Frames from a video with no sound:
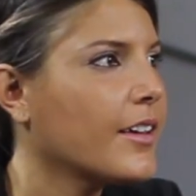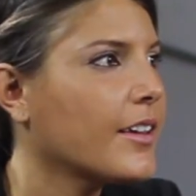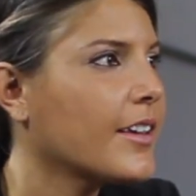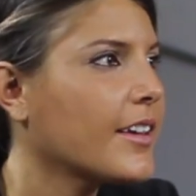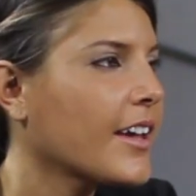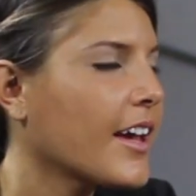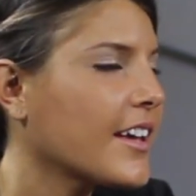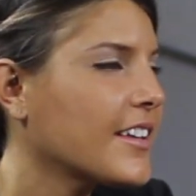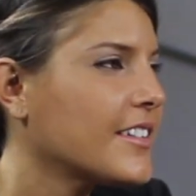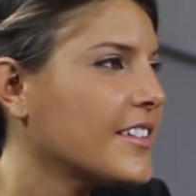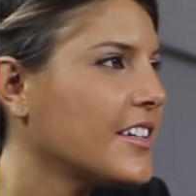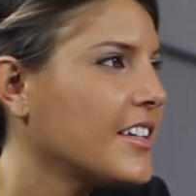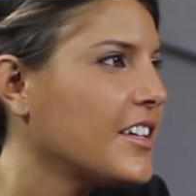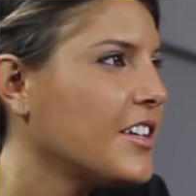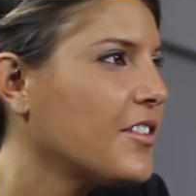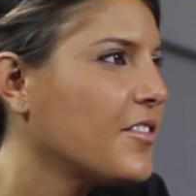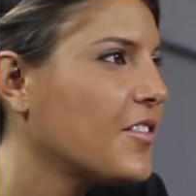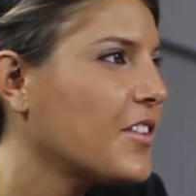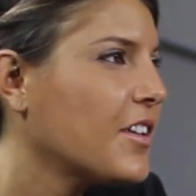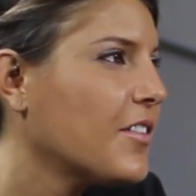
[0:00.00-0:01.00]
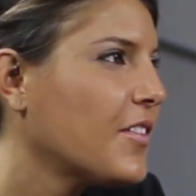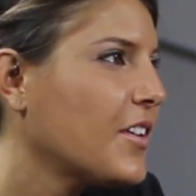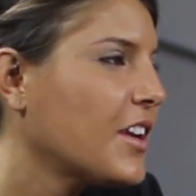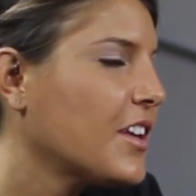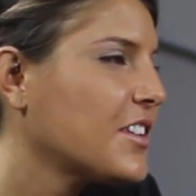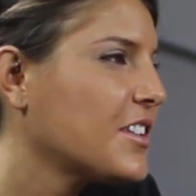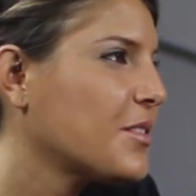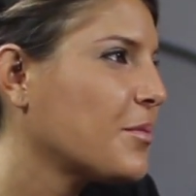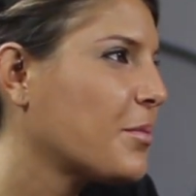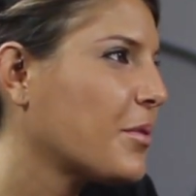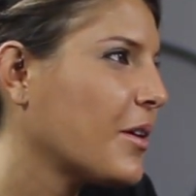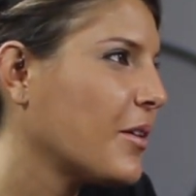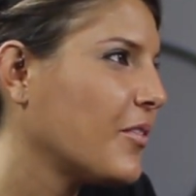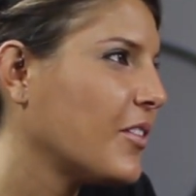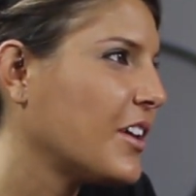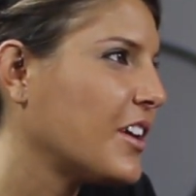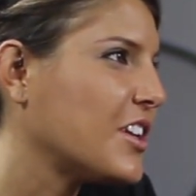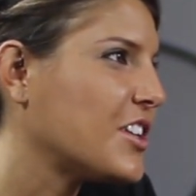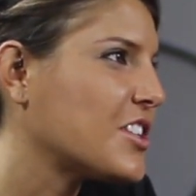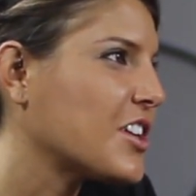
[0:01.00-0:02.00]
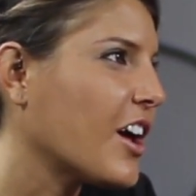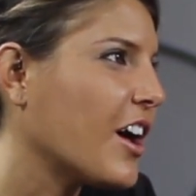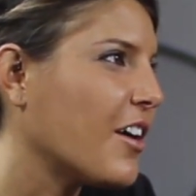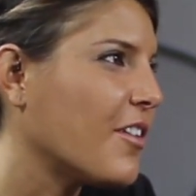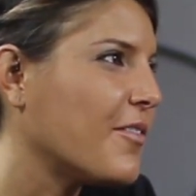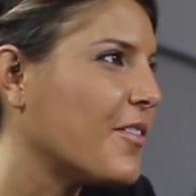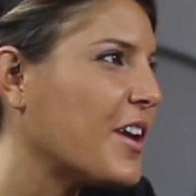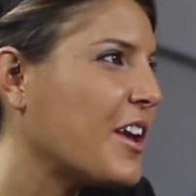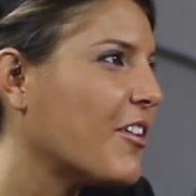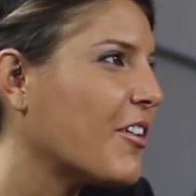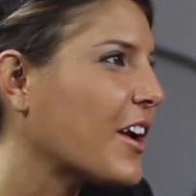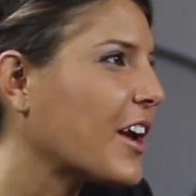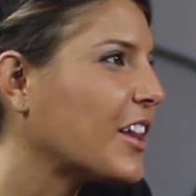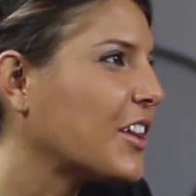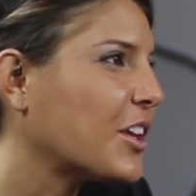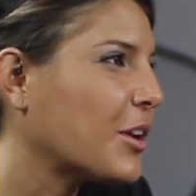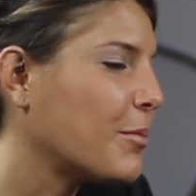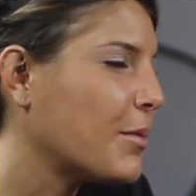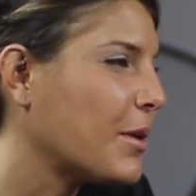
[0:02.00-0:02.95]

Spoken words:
Cassie, you've given us the privilege of hearing a little